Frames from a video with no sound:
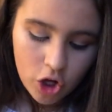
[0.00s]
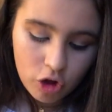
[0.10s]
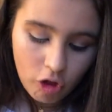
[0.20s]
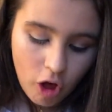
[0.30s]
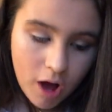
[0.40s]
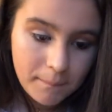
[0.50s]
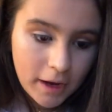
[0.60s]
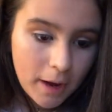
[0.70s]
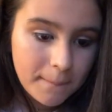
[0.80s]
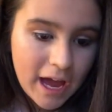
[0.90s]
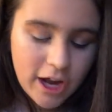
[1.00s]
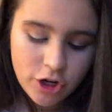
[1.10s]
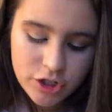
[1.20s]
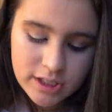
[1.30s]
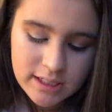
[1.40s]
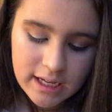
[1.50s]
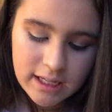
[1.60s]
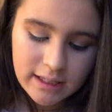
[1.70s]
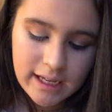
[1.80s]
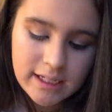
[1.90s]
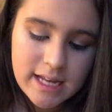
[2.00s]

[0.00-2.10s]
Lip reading: globbed up, and you're just gonna like